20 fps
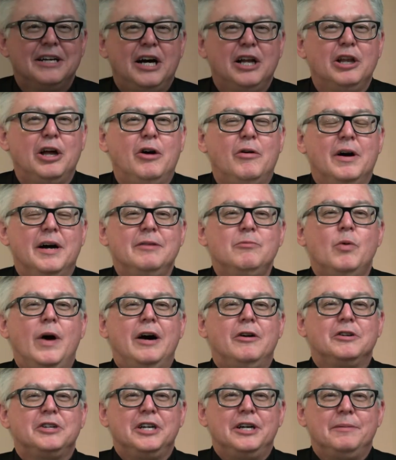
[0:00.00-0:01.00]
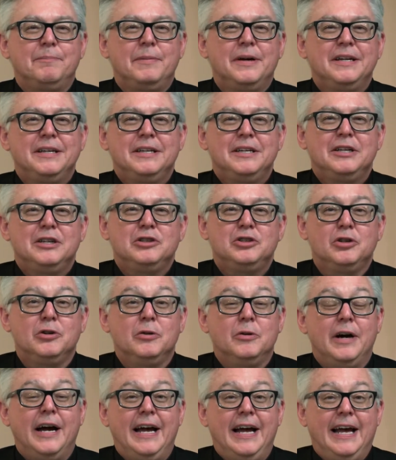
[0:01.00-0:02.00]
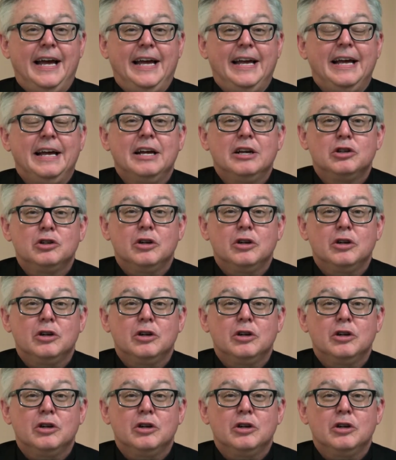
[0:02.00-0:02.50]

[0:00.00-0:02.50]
Hello and welcome to a